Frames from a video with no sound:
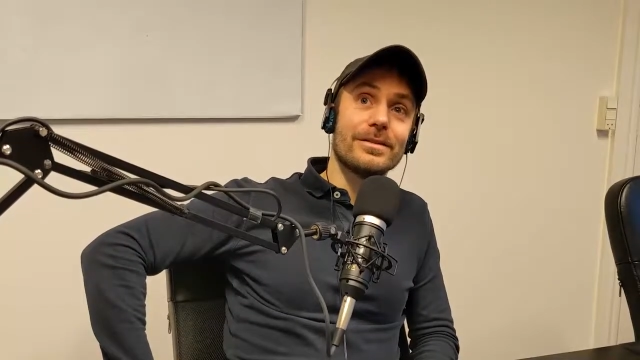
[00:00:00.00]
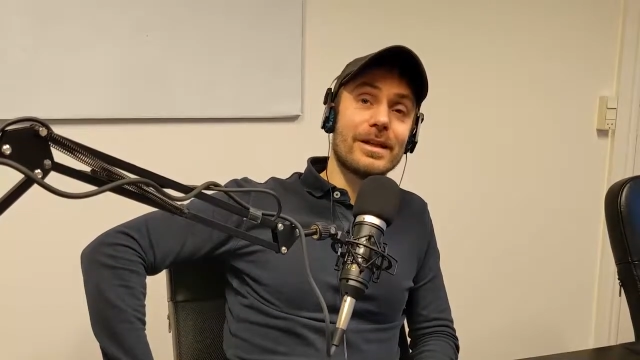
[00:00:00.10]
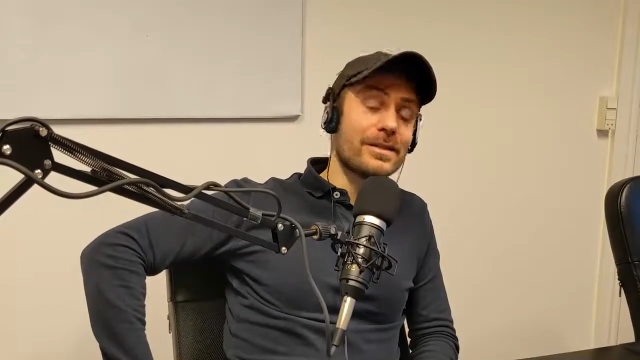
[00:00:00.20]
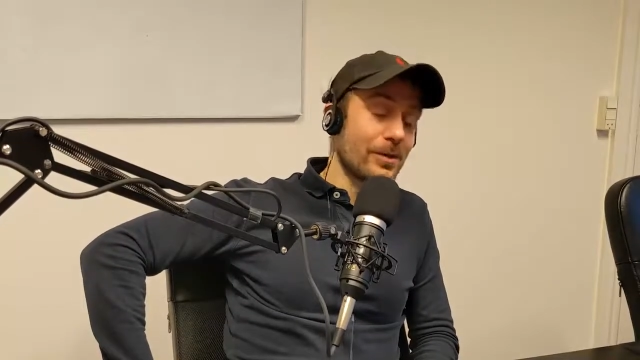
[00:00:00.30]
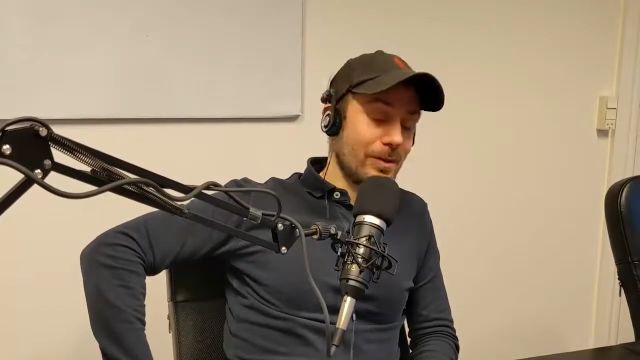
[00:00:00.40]

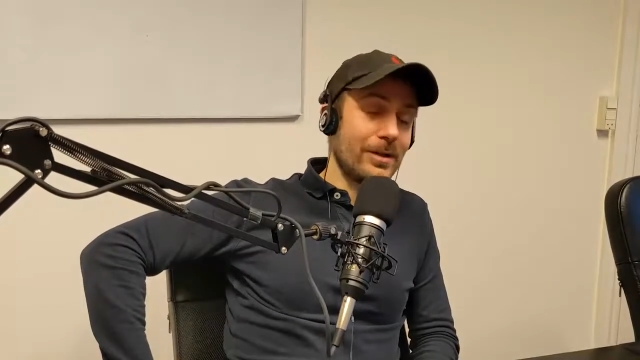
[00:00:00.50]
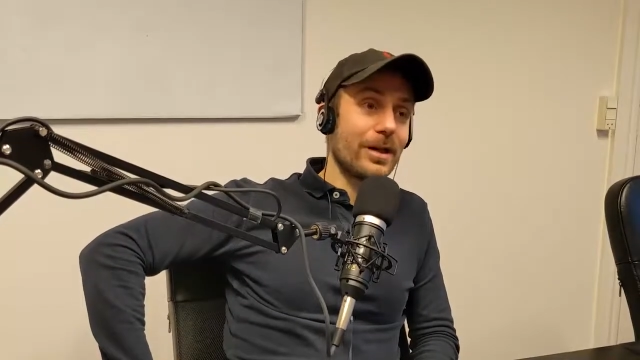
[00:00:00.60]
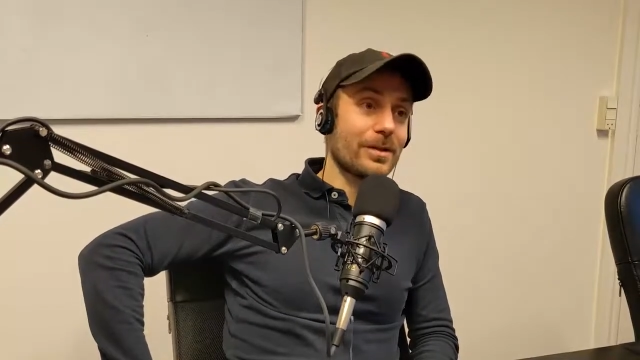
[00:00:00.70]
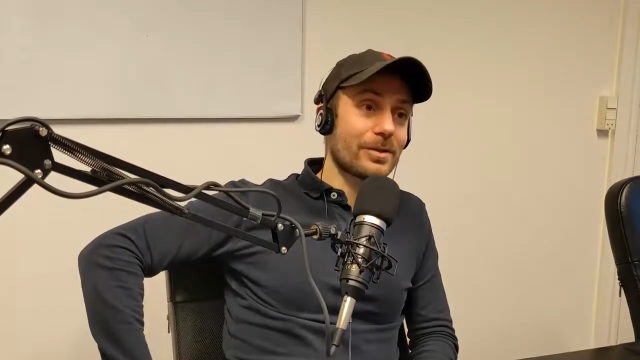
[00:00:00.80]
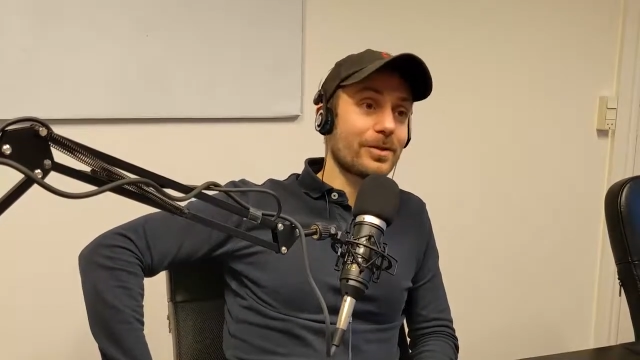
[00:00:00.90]
that's how
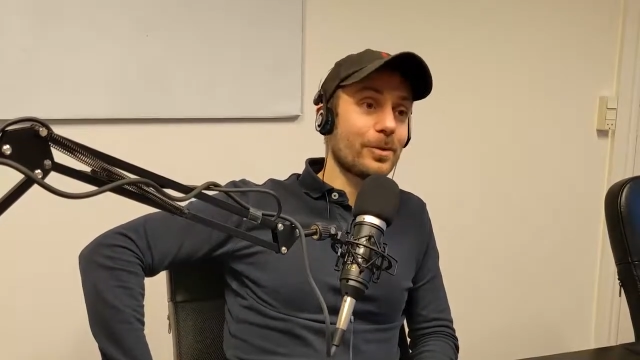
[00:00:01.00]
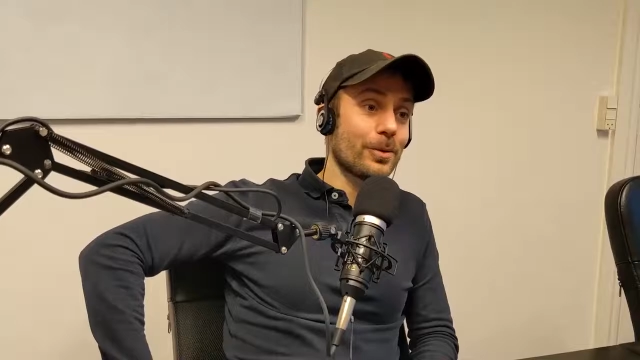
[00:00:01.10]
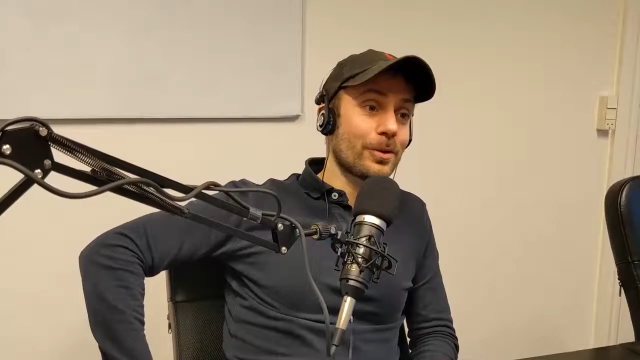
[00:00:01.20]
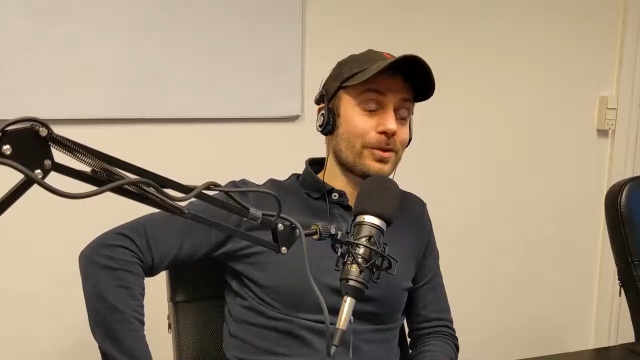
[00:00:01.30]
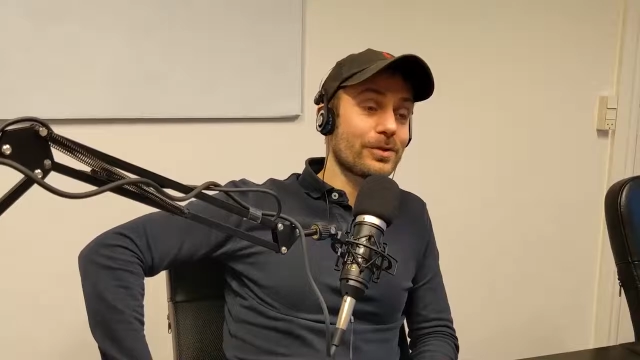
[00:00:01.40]
AI is going to
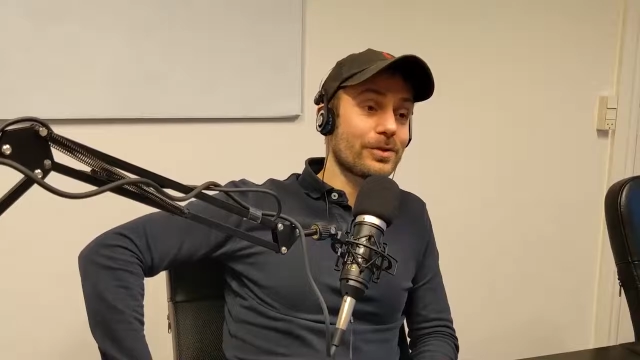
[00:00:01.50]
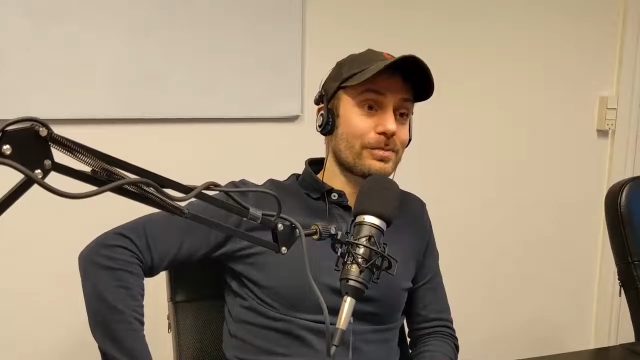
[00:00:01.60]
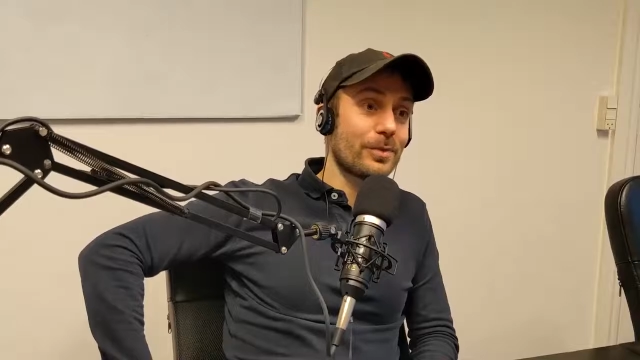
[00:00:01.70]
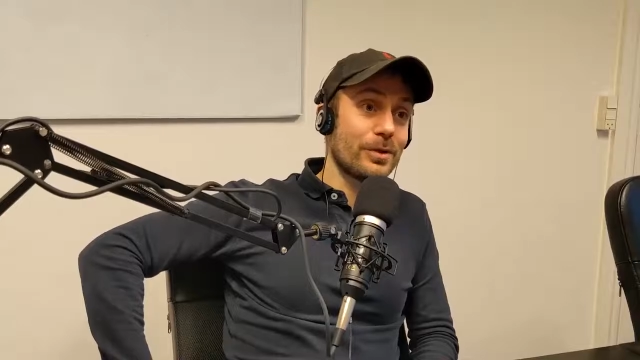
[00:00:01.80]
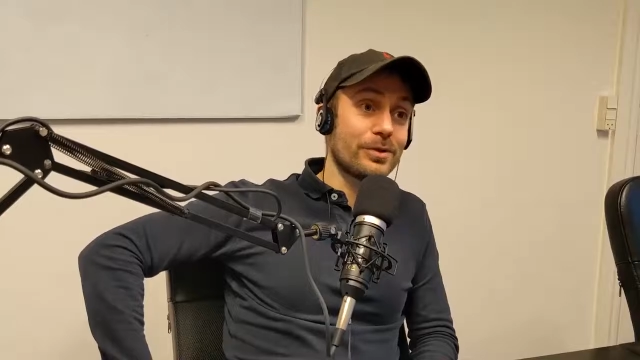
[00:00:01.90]
look at
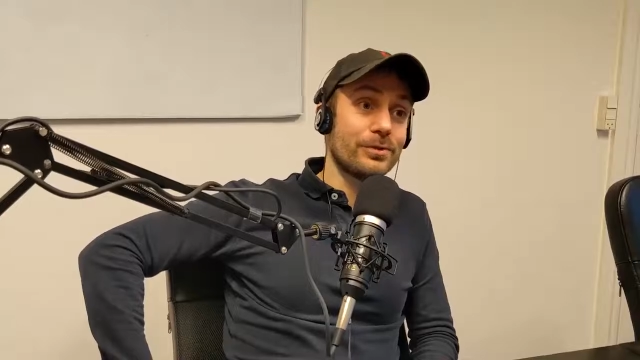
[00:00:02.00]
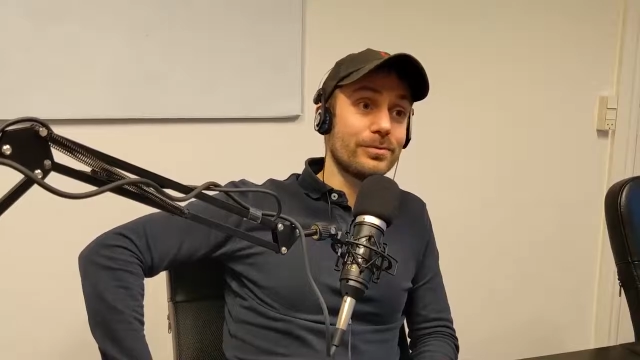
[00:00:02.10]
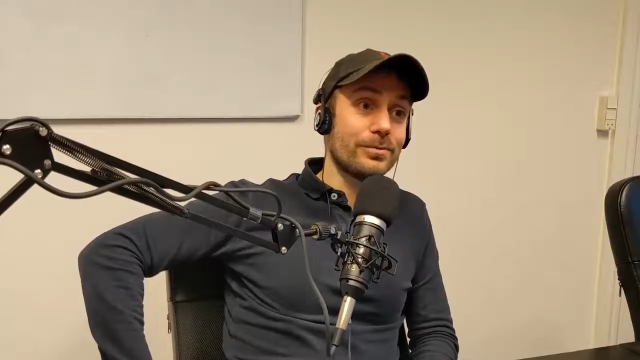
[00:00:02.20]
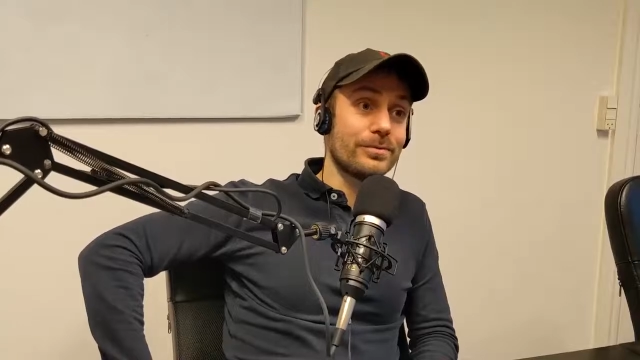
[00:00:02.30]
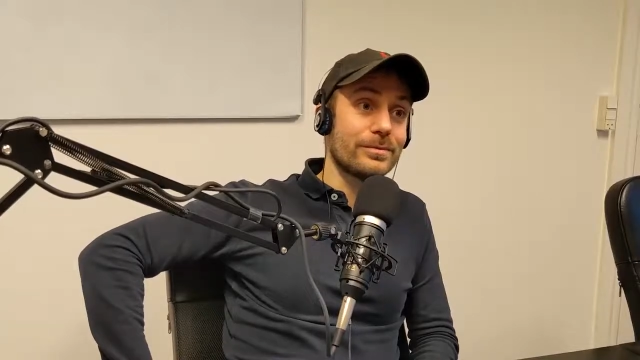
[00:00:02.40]
us pretty
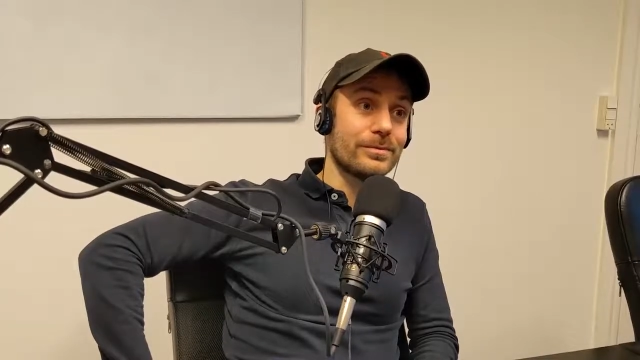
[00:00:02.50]
soon.